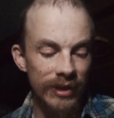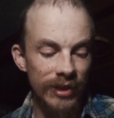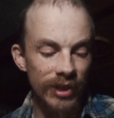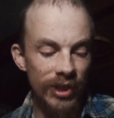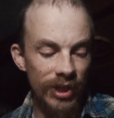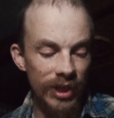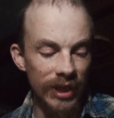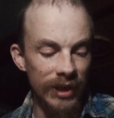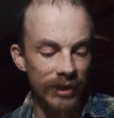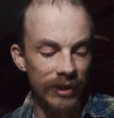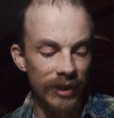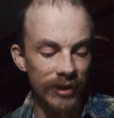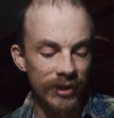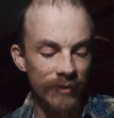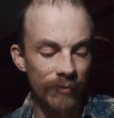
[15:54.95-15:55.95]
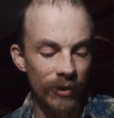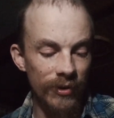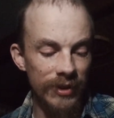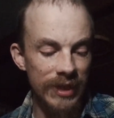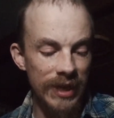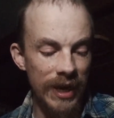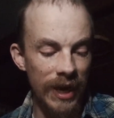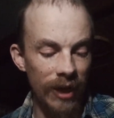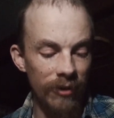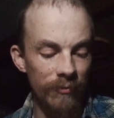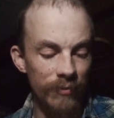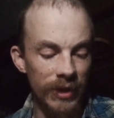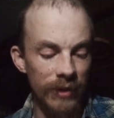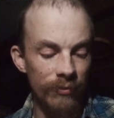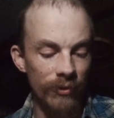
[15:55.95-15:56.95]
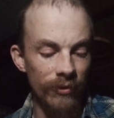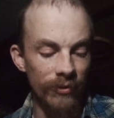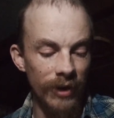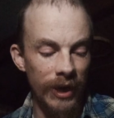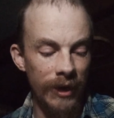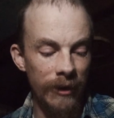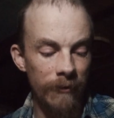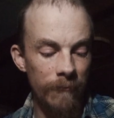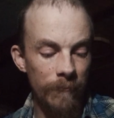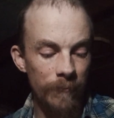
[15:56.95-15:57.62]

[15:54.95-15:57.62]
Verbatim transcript: Shit, they're supposed to help people, right?